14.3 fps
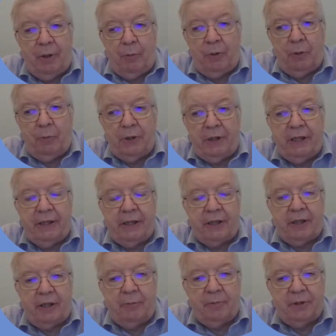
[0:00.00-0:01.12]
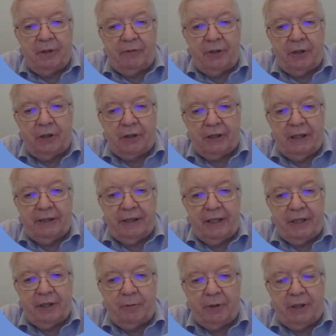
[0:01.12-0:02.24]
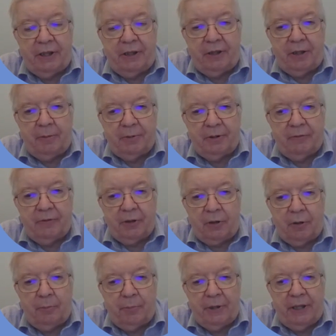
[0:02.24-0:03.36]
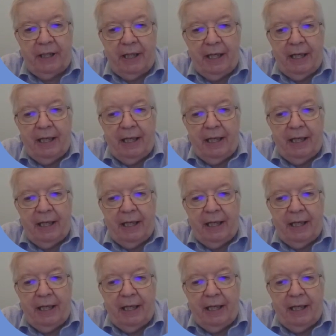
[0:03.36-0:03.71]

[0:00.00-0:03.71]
within the terms of the organisation, within the terms of the company.